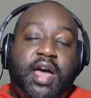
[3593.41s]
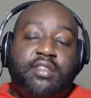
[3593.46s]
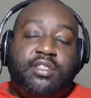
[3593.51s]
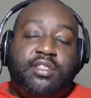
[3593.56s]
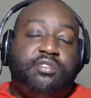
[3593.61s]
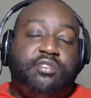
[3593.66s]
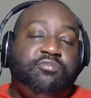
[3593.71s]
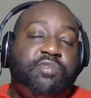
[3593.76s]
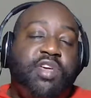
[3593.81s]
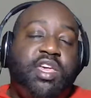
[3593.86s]

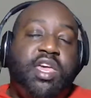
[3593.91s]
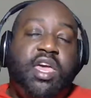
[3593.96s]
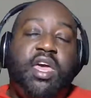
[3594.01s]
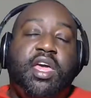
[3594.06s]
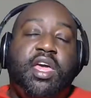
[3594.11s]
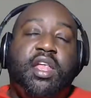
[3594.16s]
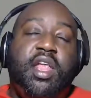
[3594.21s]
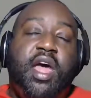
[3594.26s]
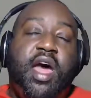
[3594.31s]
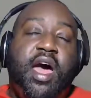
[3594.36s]
This
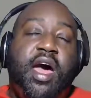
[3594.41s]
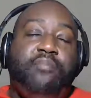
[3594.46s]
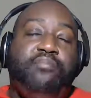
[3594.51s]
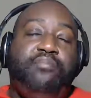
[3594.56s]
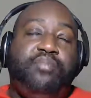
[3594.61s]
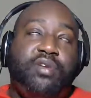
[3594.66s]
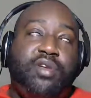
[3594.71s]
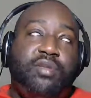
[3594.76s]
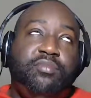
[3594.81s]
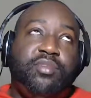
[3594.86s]
weekend I
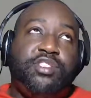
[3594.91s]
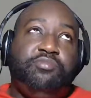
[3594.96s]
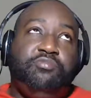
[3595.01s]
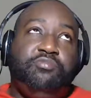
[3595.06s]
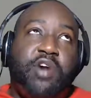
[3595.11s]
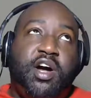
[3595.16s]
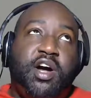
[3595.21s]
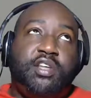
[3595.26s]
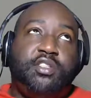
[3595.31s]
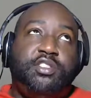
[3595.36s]
pretty much
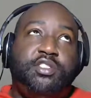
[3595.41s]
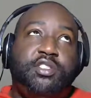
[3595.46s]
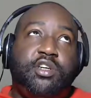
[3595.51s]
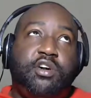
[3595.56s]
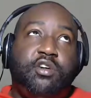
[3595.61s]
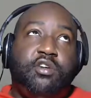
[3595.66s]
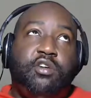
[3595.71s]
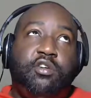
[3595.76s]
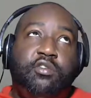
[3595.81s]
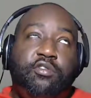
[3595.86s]
watched
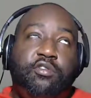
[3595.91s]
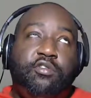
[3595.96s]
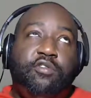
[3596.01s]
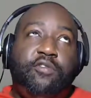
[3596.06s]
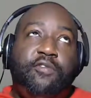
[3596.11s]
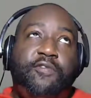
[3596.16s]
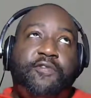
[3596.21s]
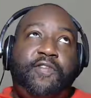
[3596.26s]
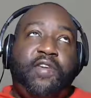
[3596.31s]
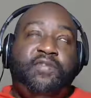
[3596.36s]
a
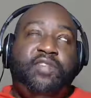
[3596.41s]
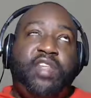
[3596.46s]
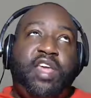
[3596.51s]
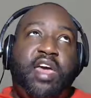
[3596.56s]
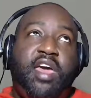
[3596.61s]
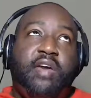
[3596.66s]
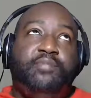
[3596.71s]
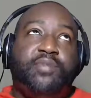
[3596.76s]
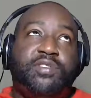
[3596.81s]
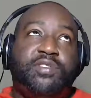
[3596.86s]
whole
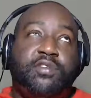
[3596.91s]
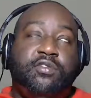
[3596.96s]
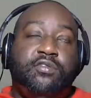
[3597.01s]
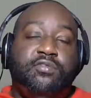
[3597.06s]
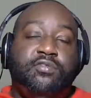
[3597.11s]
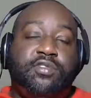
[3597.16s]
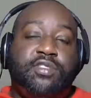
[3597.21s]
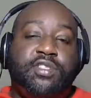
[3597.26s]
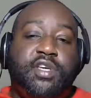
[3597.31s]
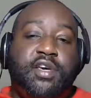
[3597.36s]
50
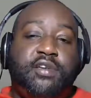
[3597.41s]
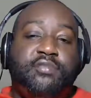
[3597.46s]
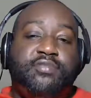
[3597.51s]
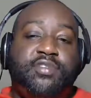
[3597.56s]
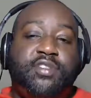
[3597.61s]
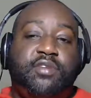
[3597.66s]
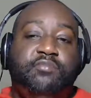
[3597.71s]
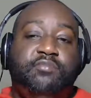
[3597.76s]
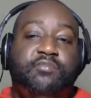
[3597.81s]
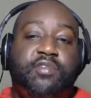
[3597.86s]
episodes of
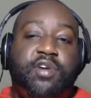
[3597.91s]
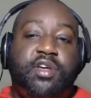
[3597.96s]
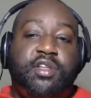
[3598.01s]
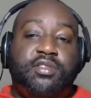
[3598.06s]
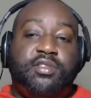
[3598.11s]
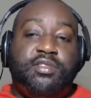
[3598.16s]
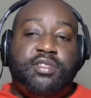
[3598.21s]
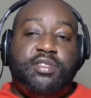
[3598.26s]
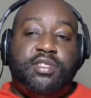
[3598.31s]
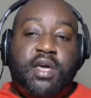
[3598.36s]

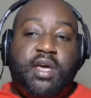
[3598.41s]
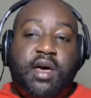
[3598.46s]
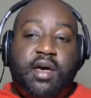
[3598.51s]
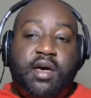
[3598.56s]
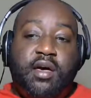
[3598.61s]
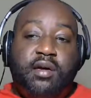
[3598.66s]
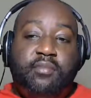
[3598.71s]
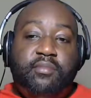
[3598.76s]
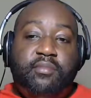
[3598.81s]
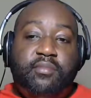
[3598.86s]
someone's
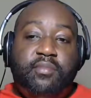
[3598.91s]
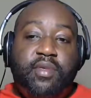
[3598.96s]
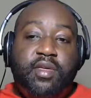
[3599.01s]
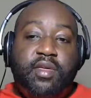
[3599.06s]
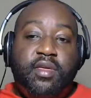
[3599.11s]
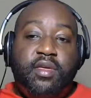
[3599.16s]
playing